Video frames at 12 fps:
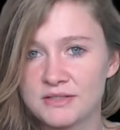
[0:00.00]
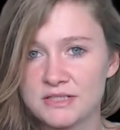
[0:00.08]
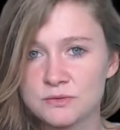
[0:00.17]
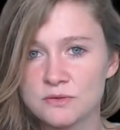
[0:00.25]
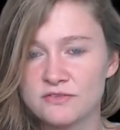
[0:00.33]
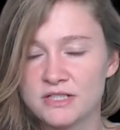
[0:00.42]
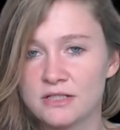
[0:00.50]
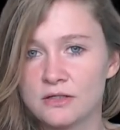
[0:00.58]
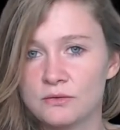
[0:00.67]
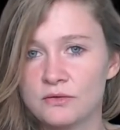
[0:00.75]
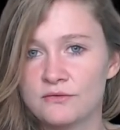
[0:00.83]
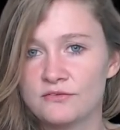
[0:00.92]
it into a
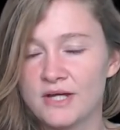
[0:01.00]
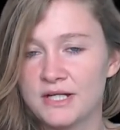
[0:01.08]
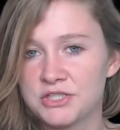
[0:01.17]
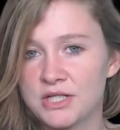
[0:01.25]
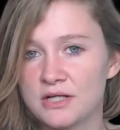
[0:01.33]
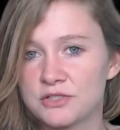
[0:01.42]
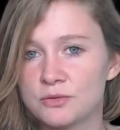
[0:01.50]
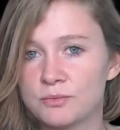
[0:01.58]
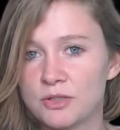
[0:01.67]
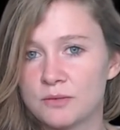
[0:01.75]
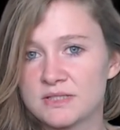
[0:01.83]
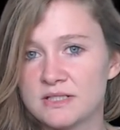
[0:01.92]
video for educational
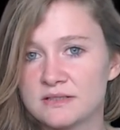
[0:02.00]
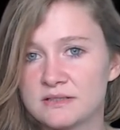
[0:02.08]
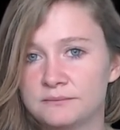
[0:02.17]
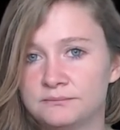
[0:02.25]
purposes.